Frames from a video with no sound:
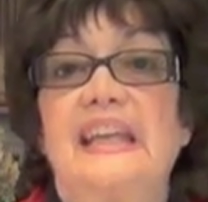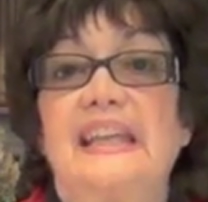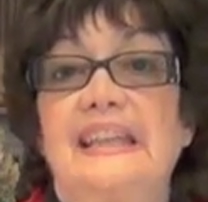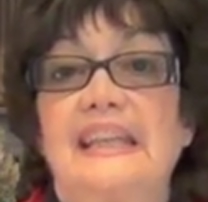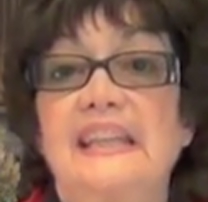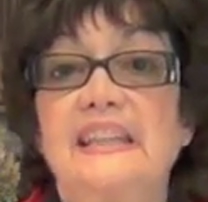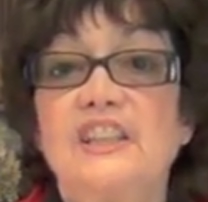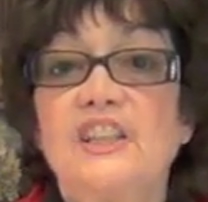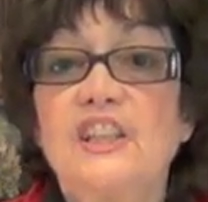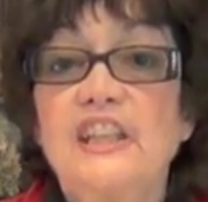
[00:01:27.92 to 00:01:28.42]

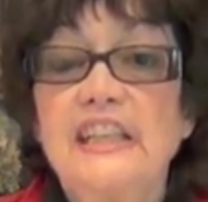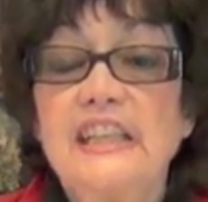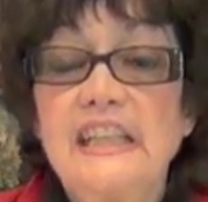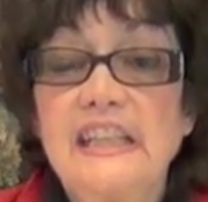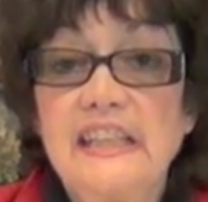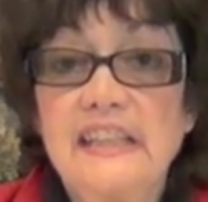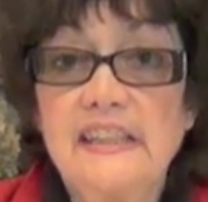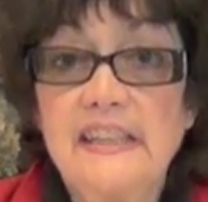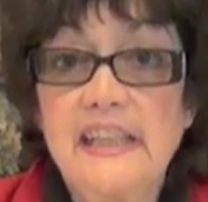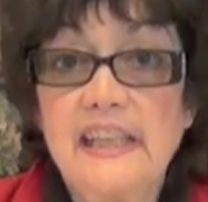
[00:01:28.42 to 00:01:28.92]
Then you get
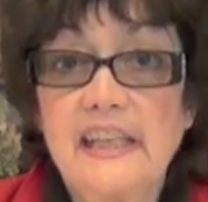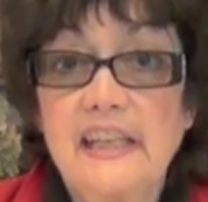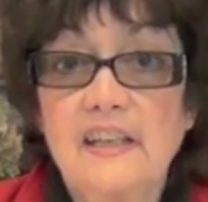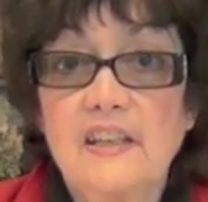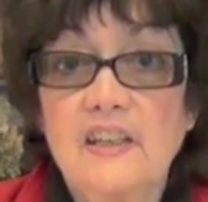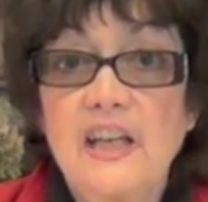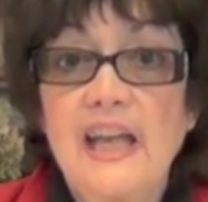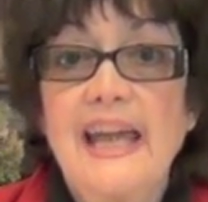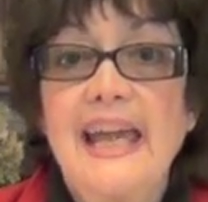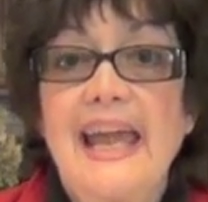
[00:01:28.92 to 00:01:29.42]
in
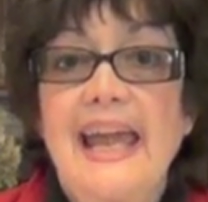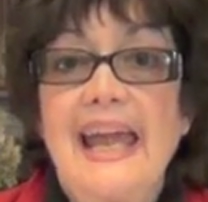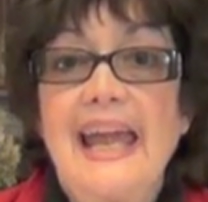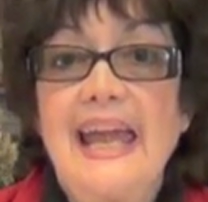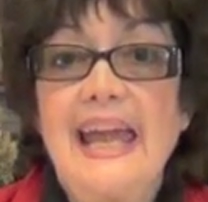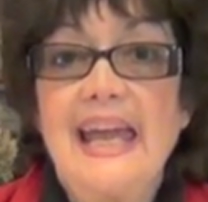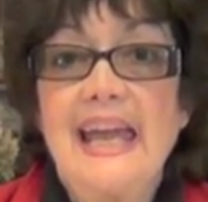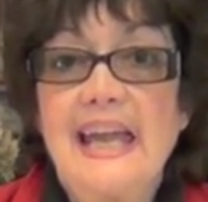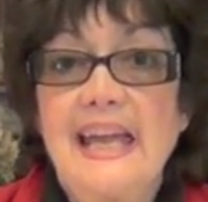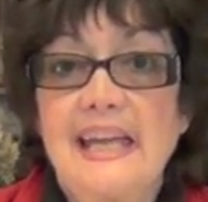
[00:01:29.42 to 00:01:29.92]
there,
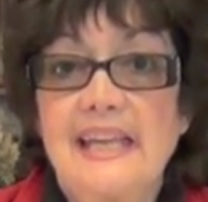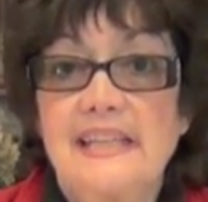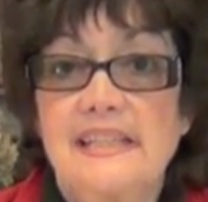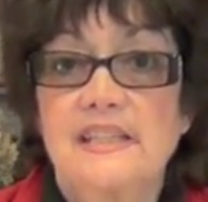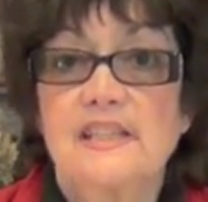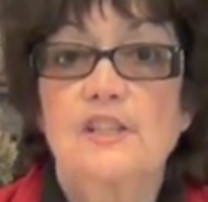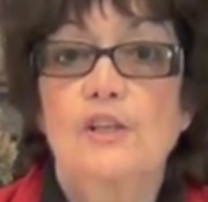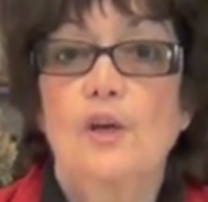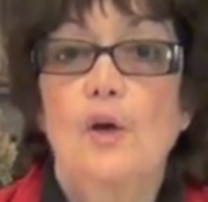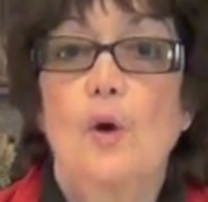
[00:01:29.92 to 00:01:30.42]

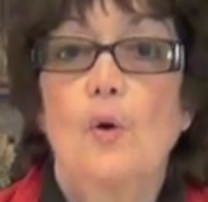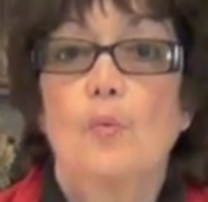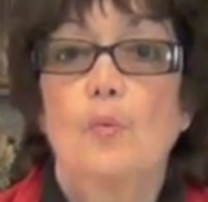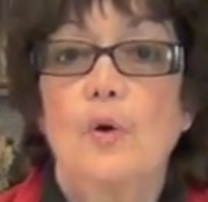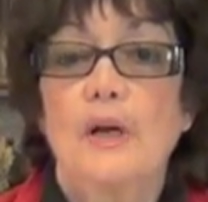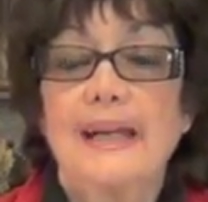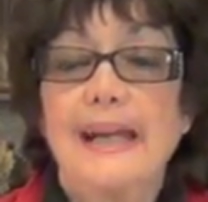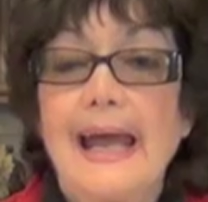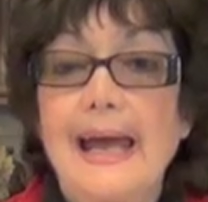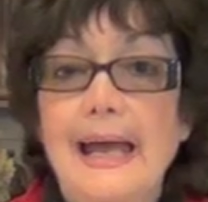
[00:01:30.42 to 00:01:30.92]
and
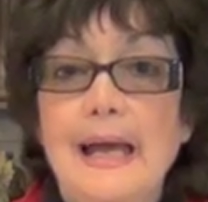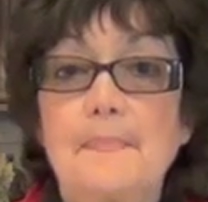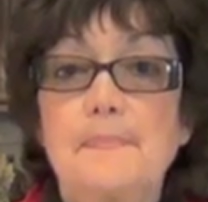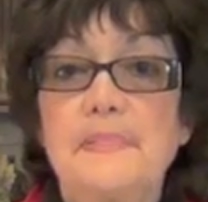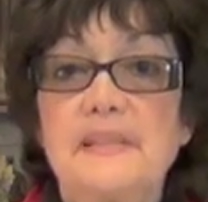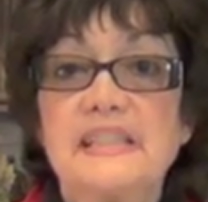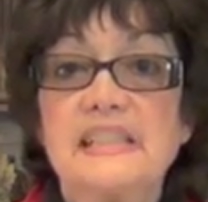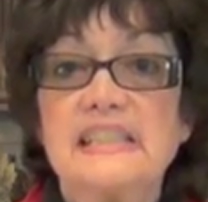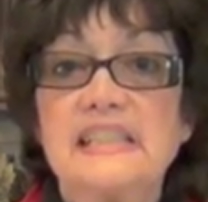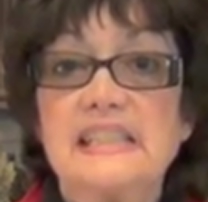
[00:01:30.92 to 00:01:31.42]
what
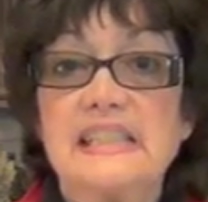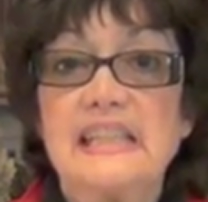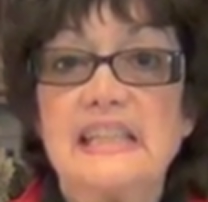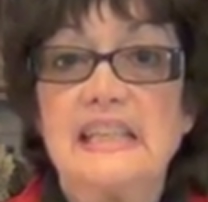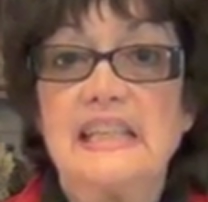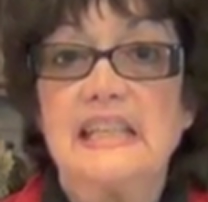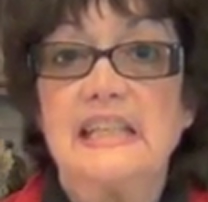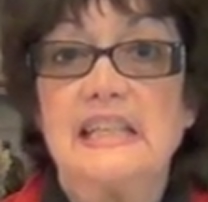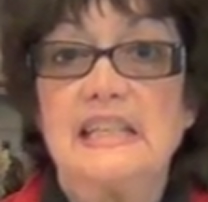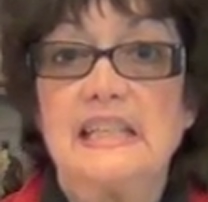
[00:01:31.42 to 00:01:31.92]
happens
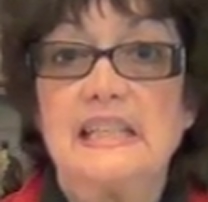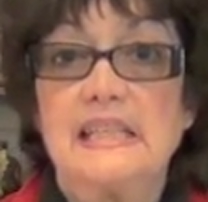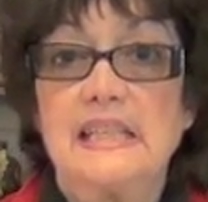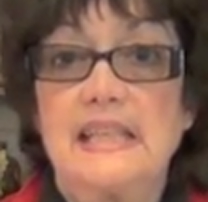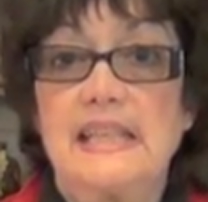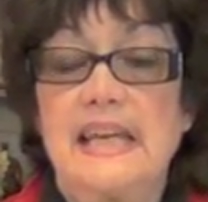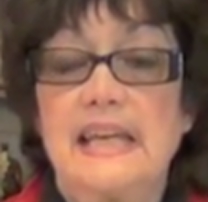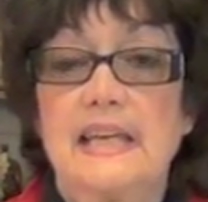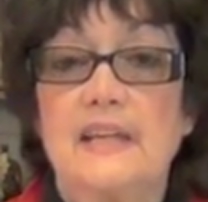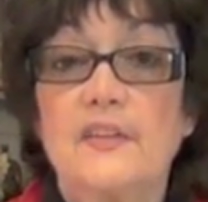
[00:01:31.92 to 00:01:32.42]

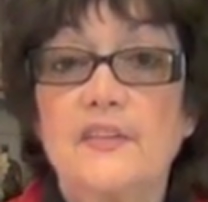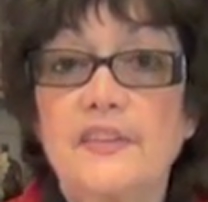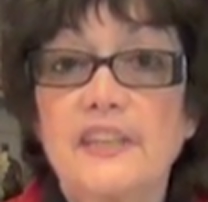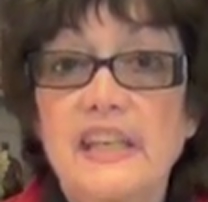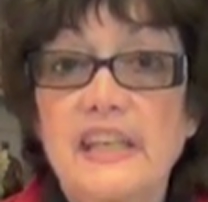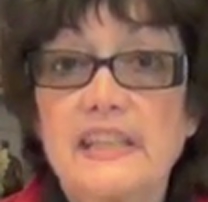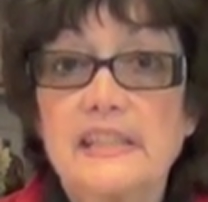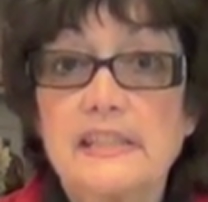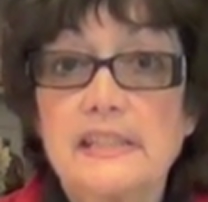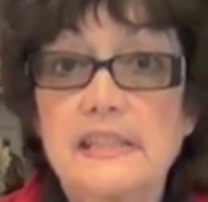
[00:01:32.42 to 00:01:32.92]
in the
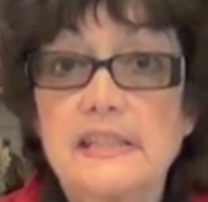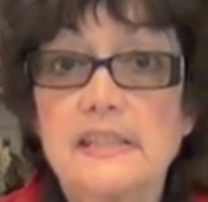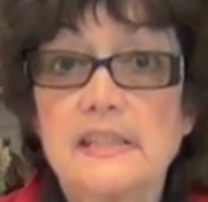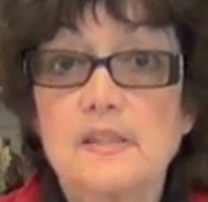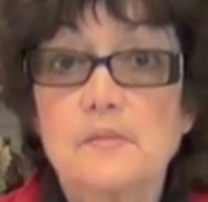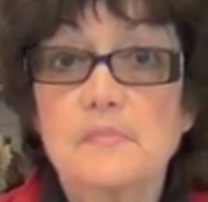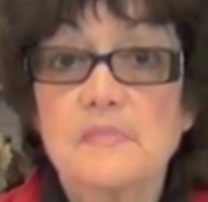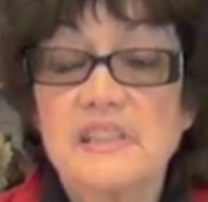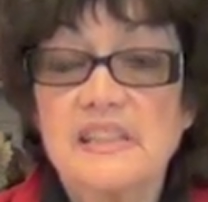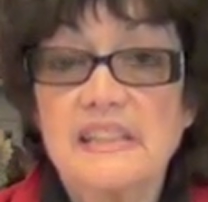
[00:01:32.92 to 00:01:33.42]
healthcare
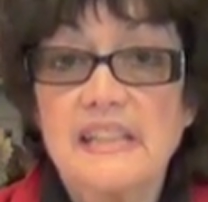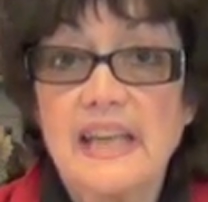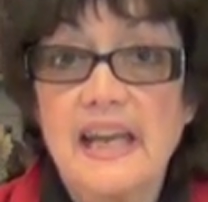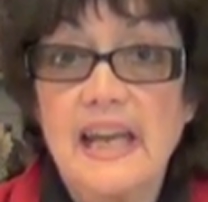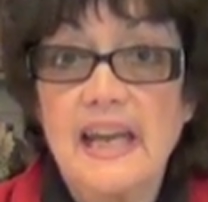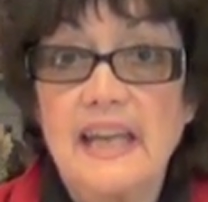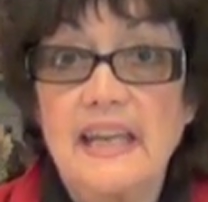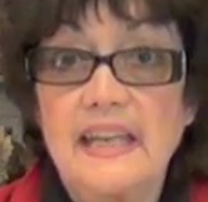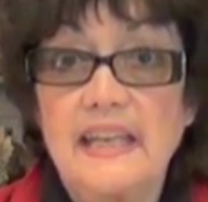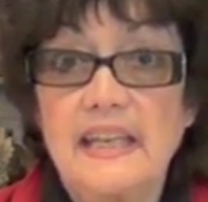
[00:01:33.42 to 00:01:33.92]
system
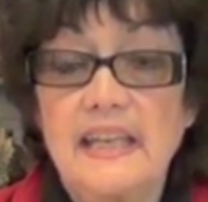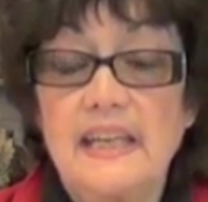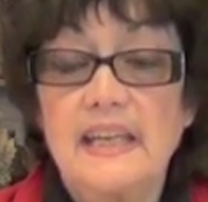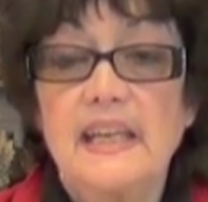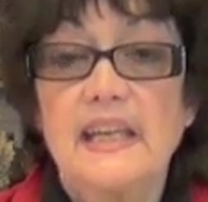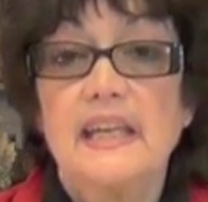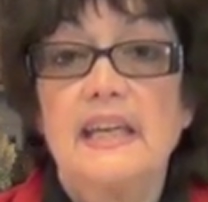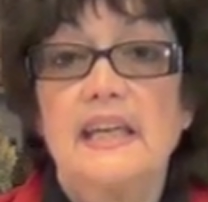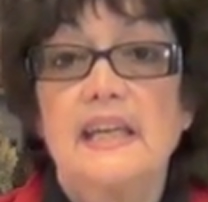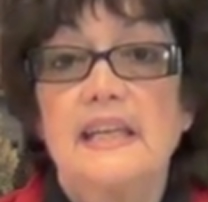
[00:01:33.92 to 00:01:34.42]
today
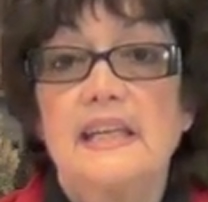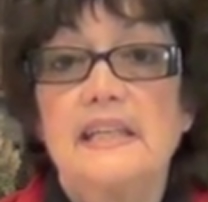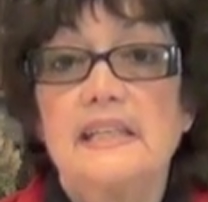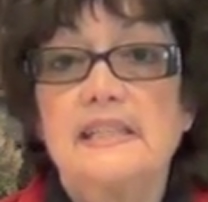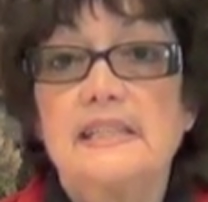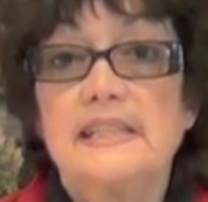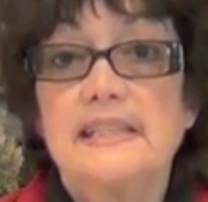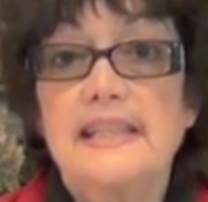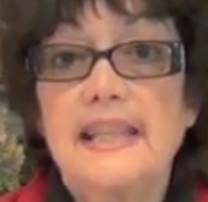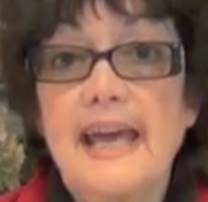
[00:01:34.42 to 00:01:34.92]

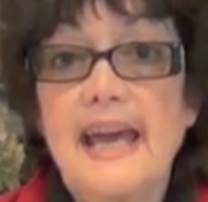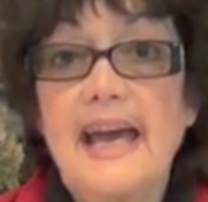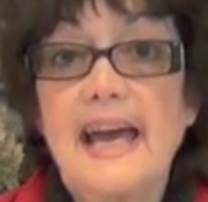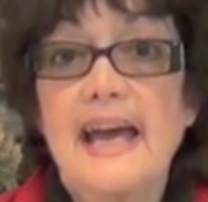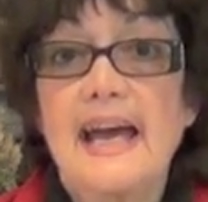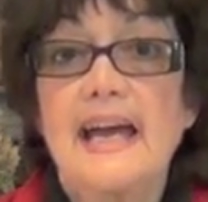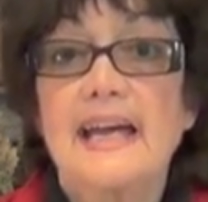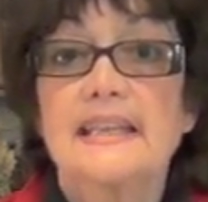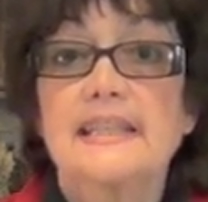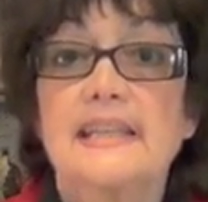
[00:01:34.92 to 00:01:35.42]
is
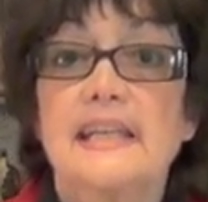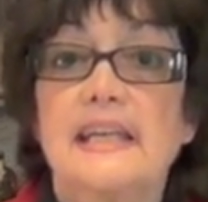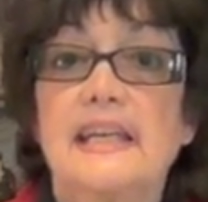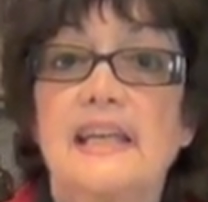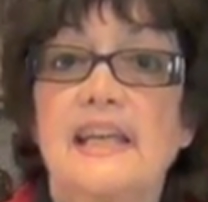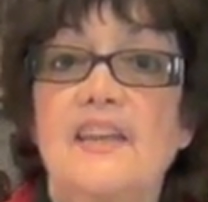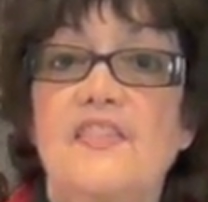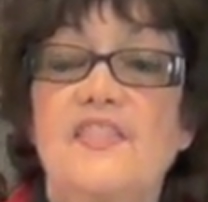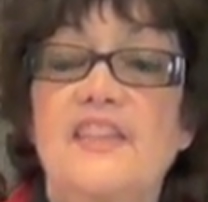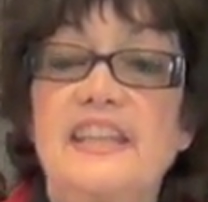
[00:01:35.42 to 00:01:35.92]
that
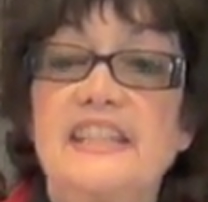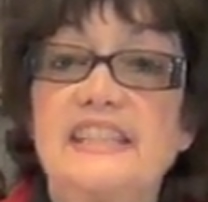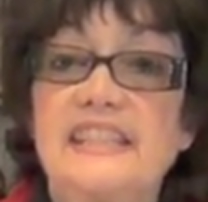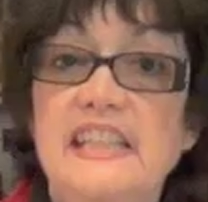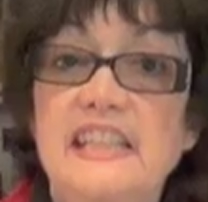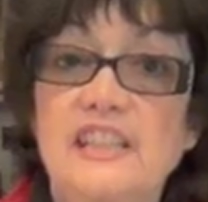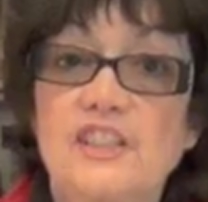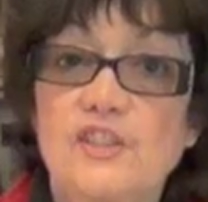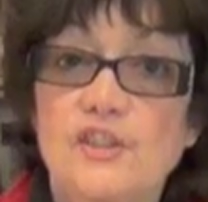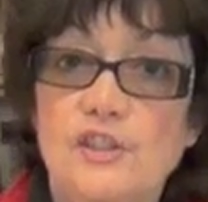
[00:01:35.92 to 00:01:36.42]
they
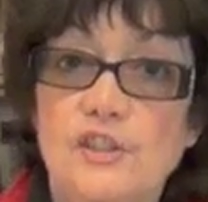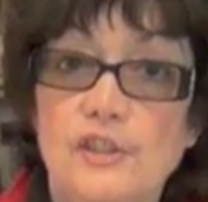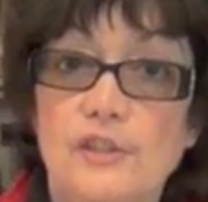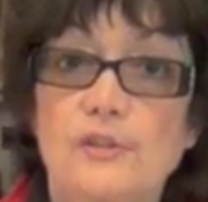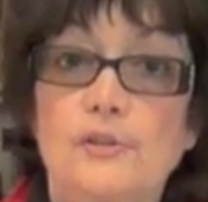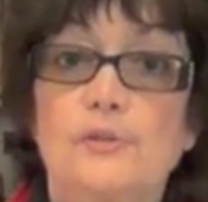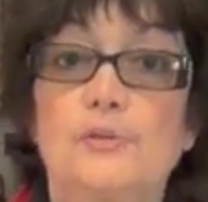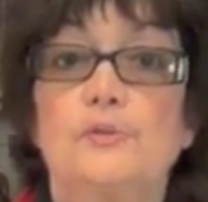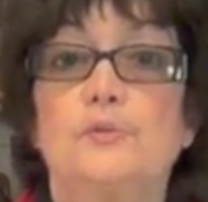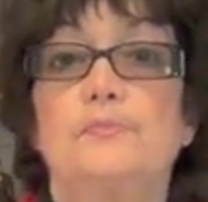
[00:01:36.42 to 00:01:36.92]
teach
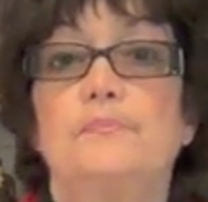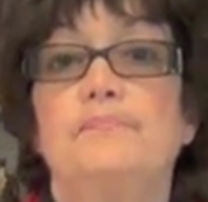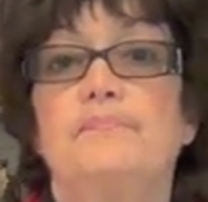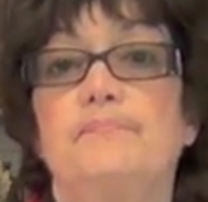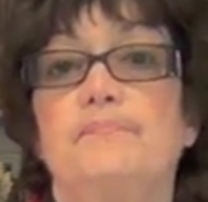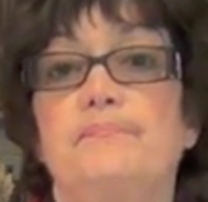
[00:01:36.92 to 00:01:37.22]
you